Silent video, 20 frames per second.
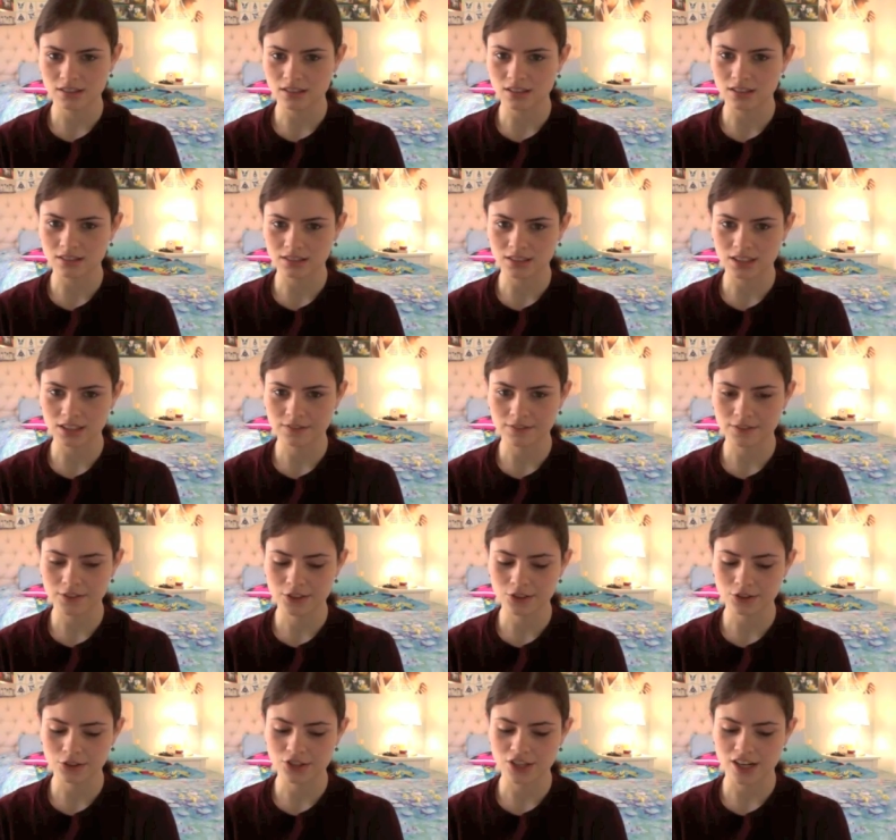on the
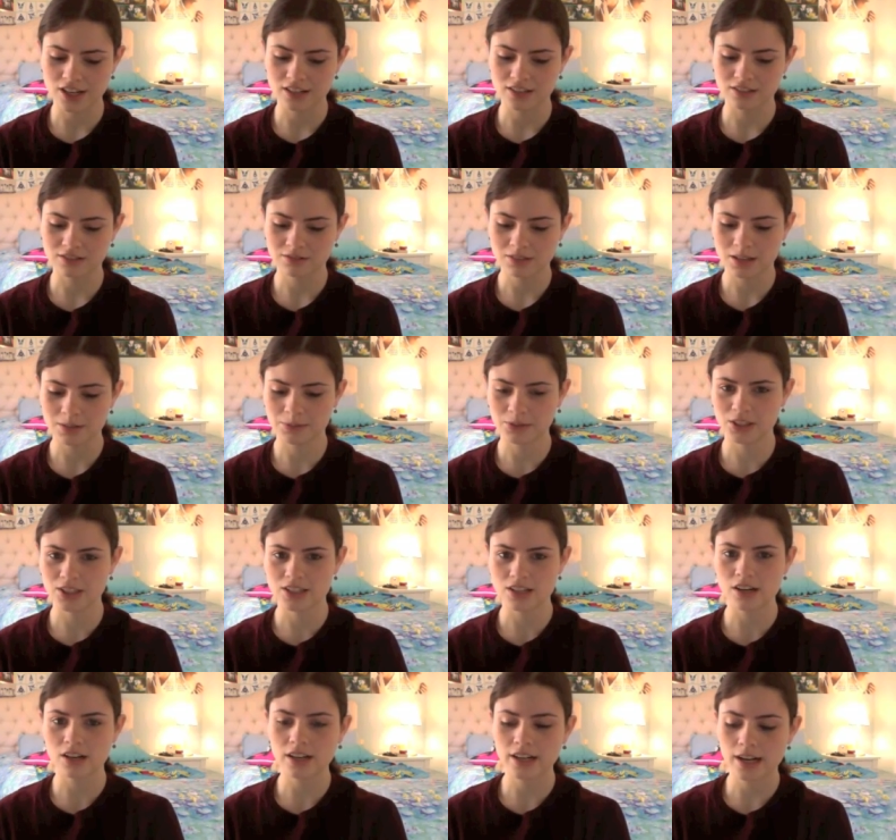official channel. I'm really
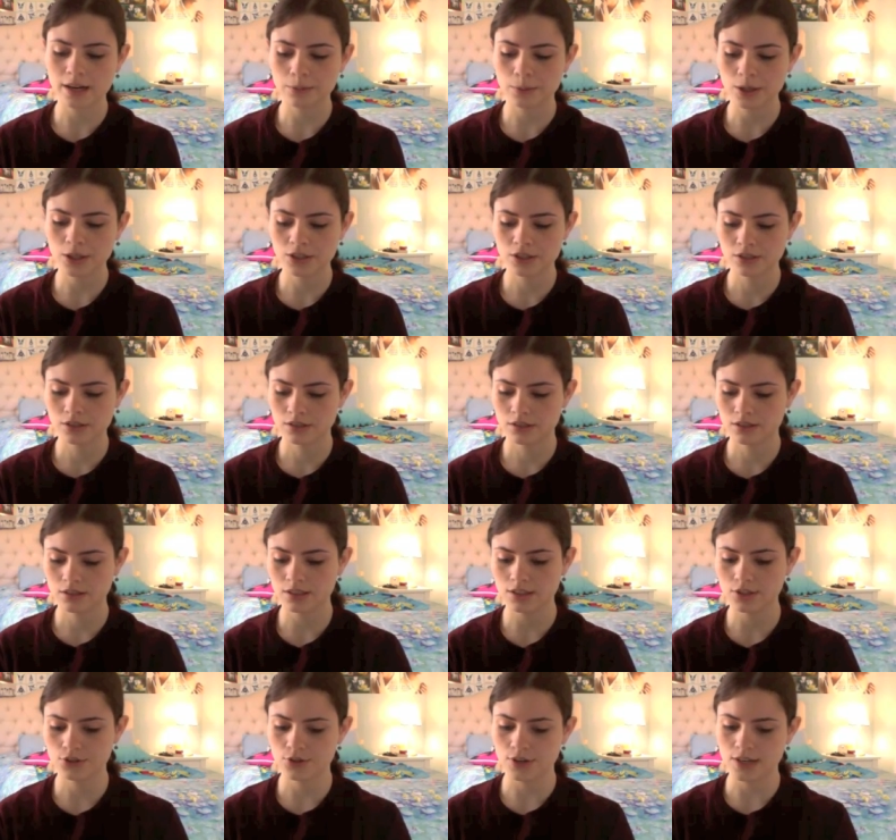sorry. I watched
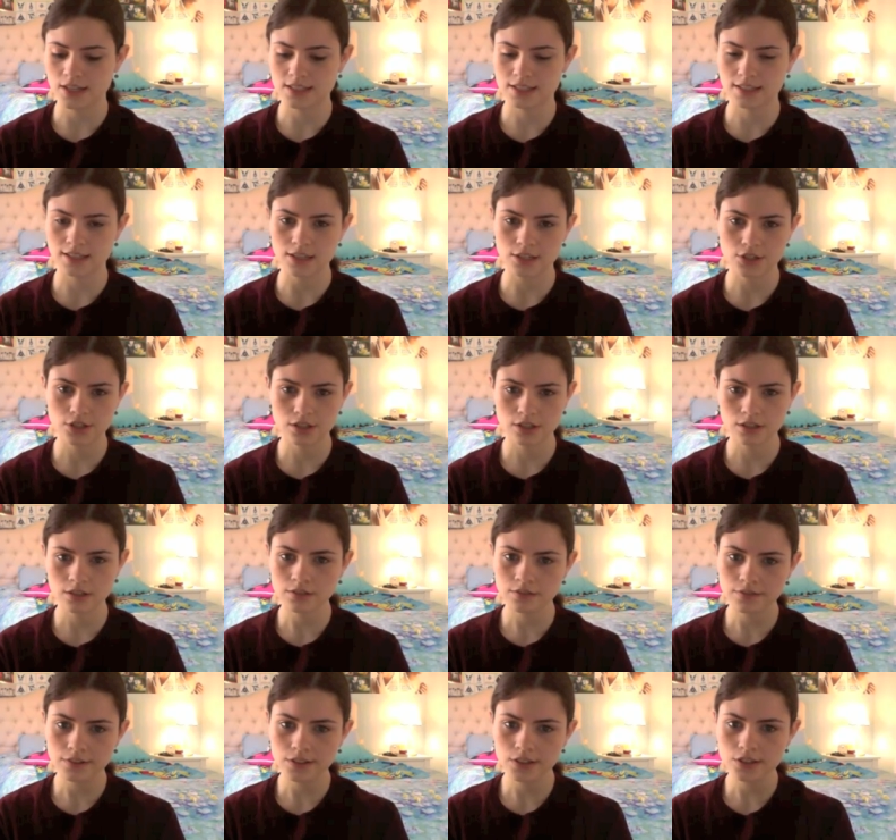the
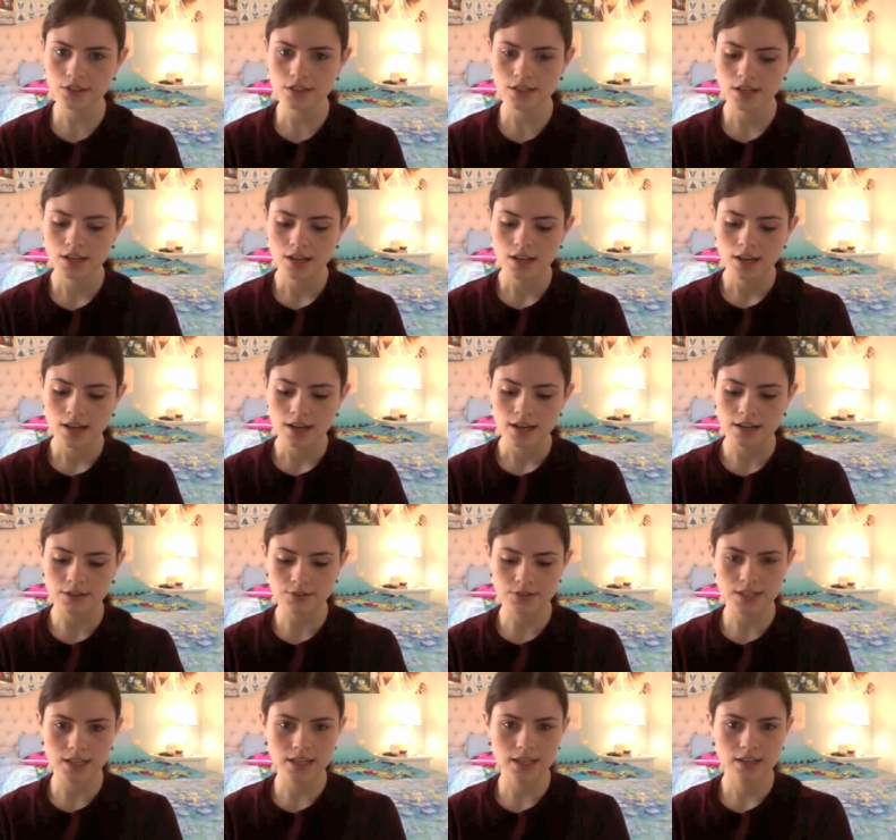translation first, and I
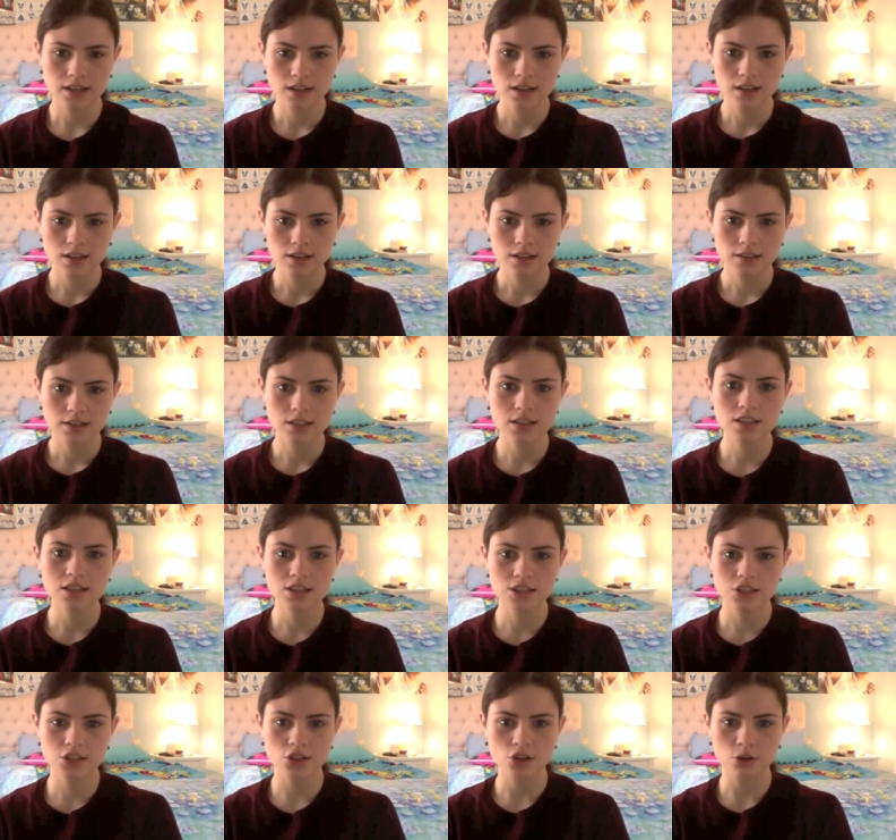was like, this
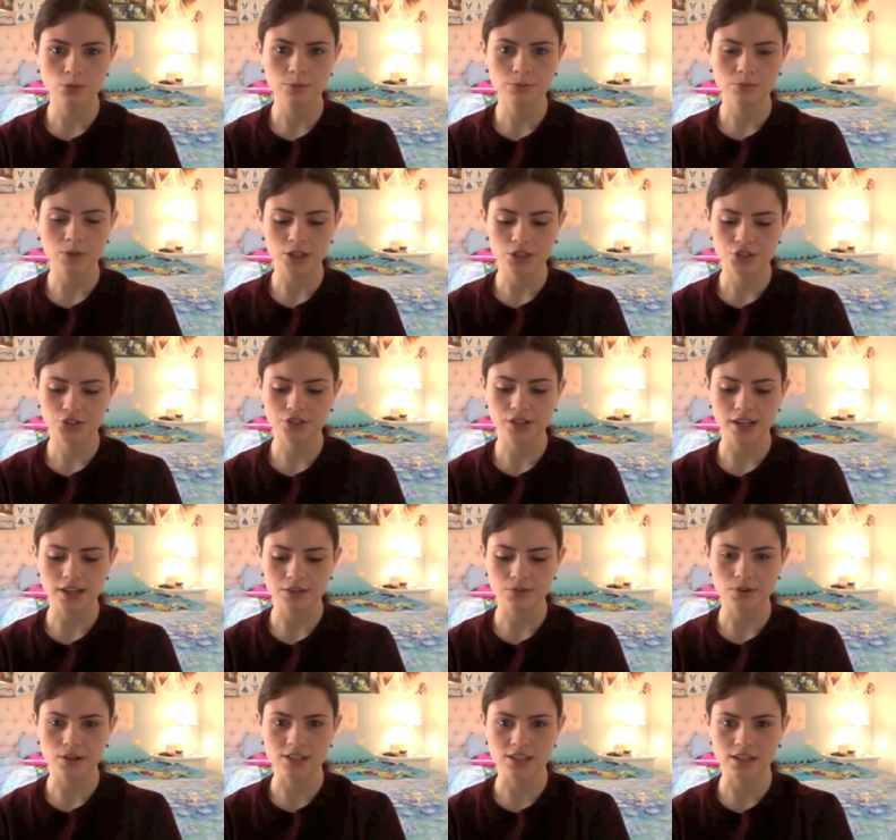is so much
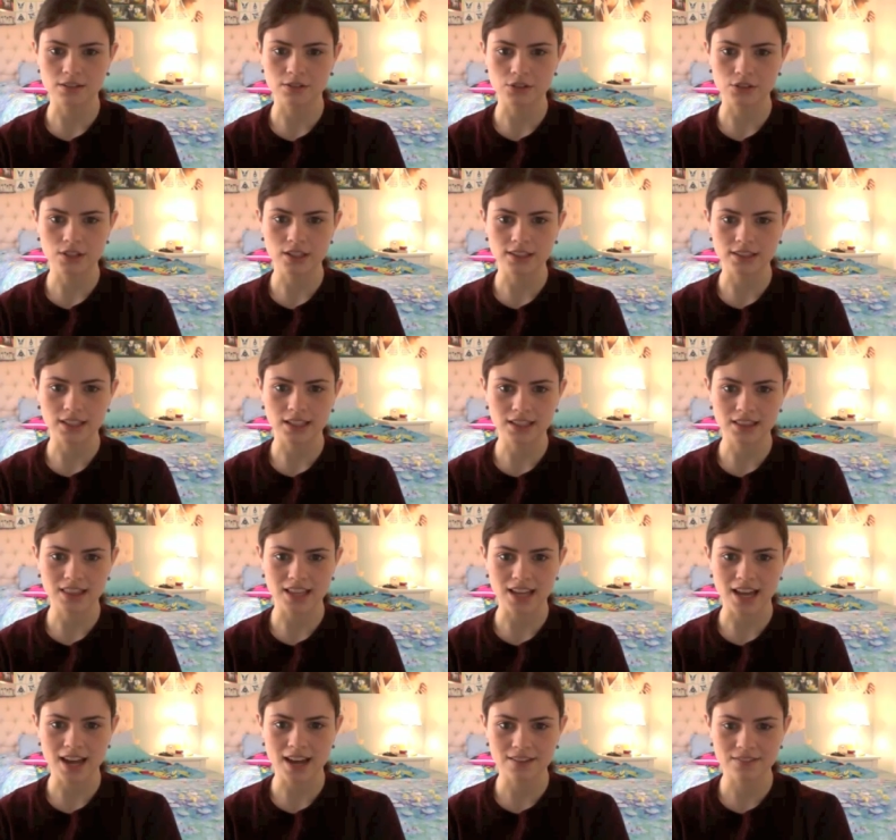like Run Devil Run. Like, they
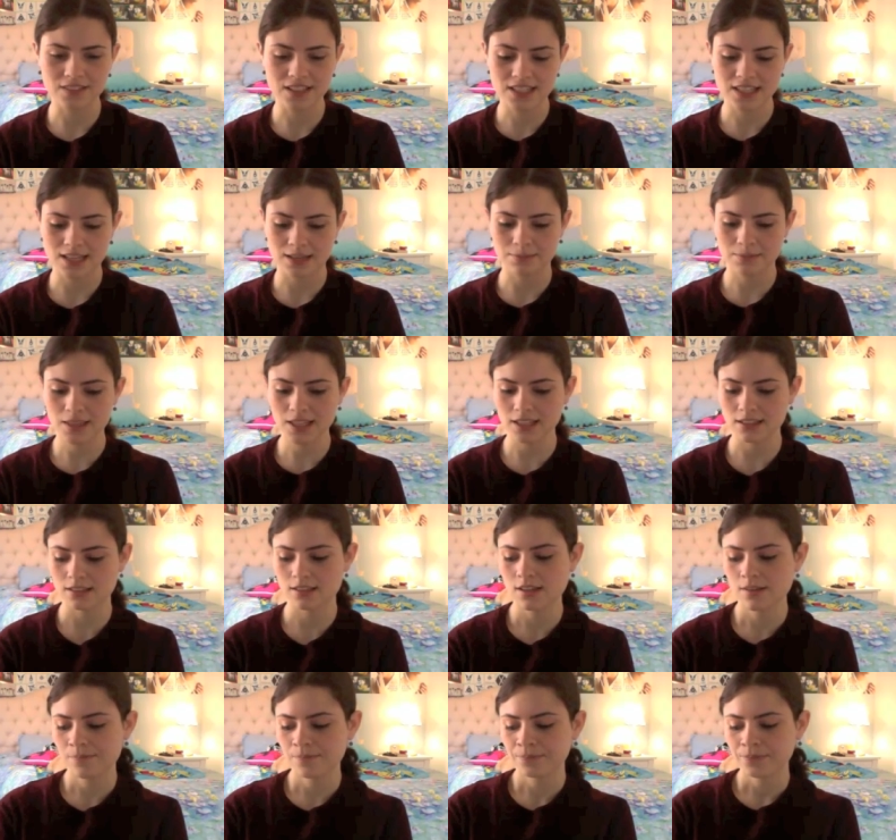have the same
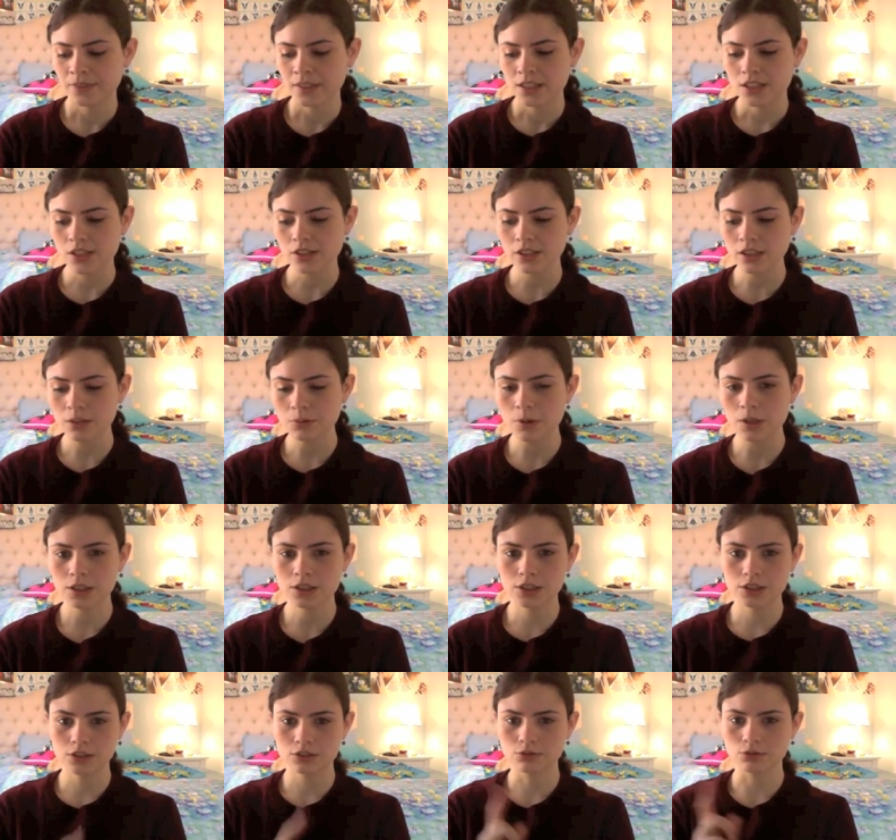things. So then I
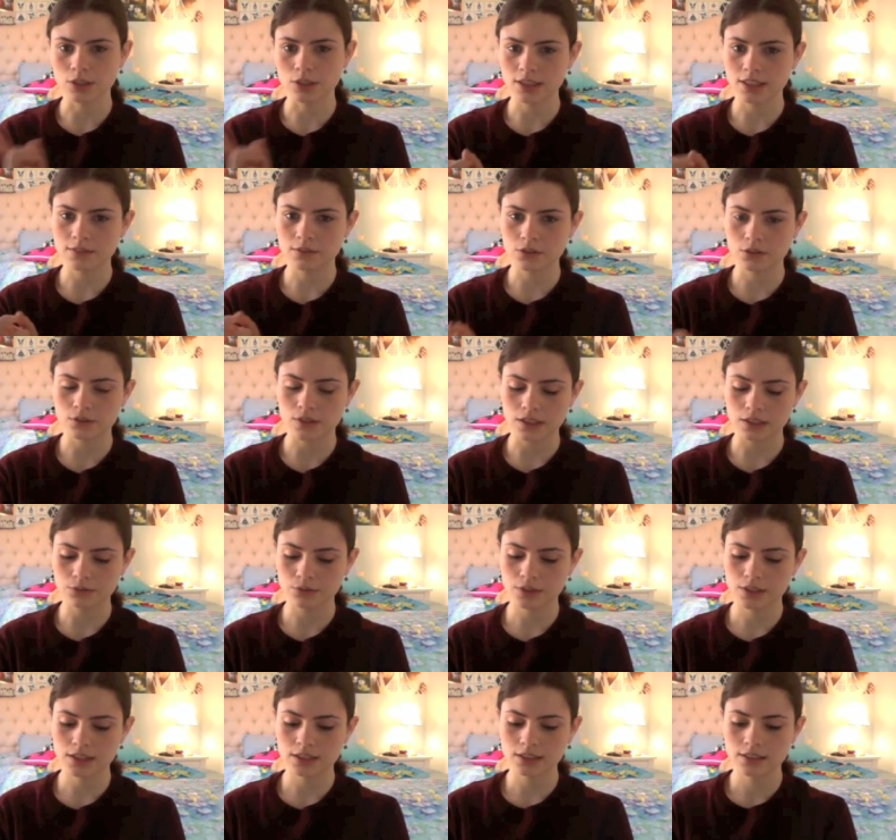watched Run Devil Run
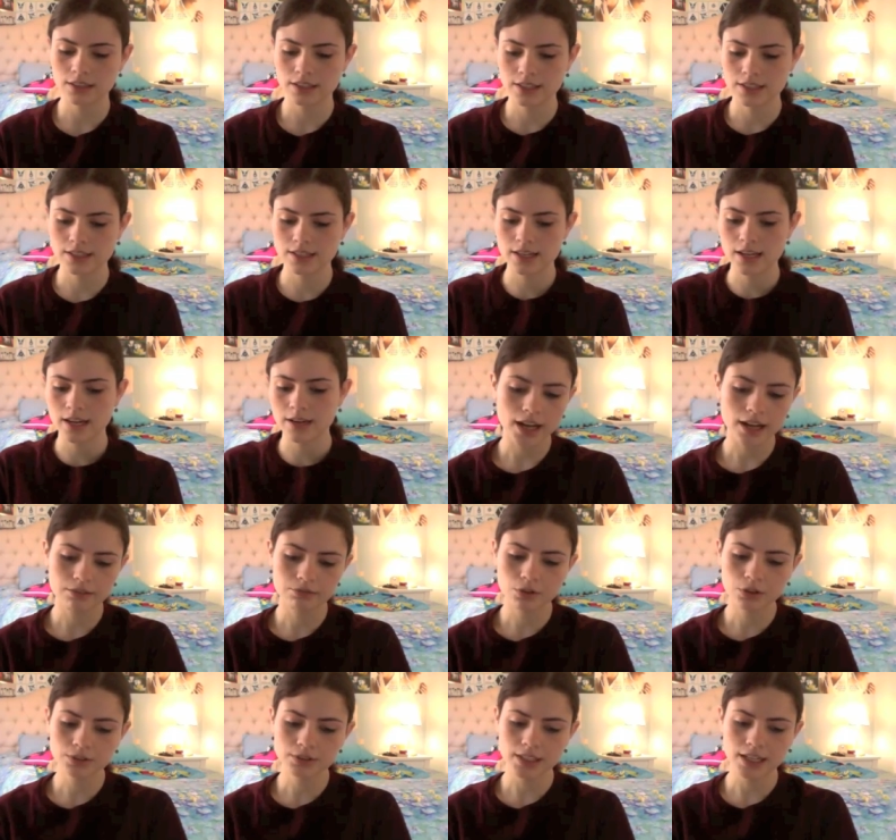with the lyrics again. I
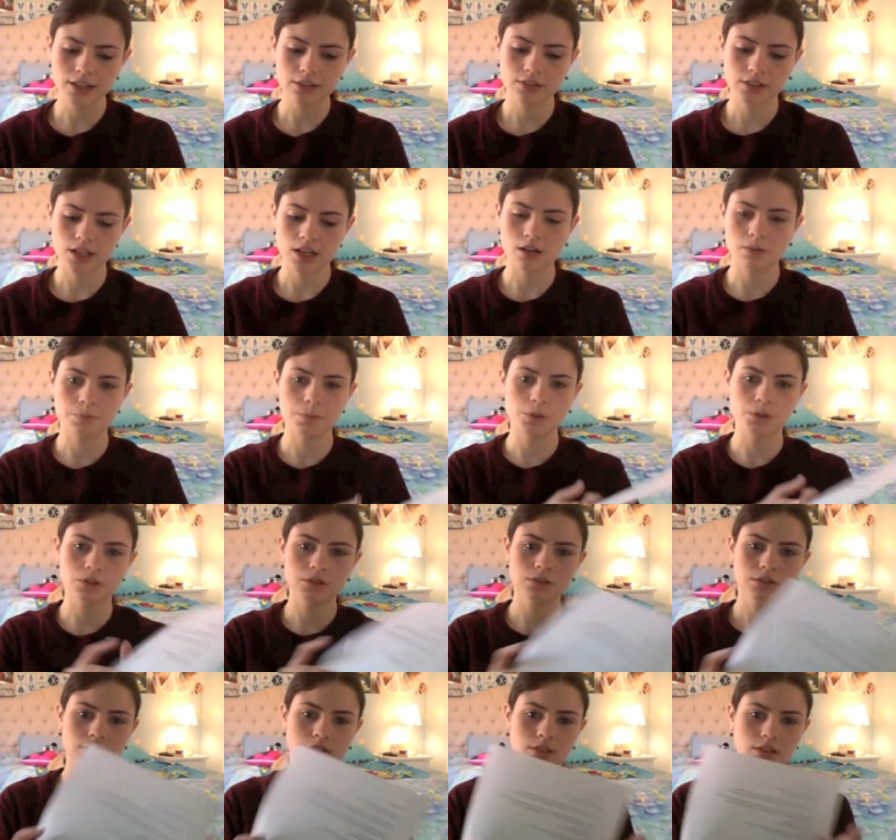wrote down a
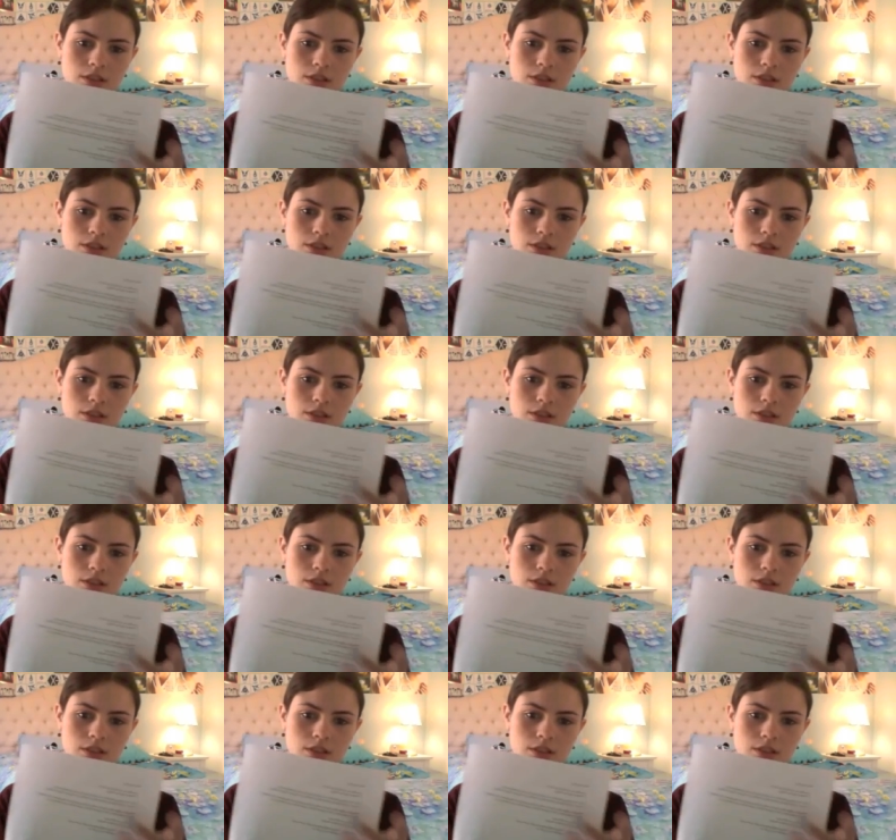couple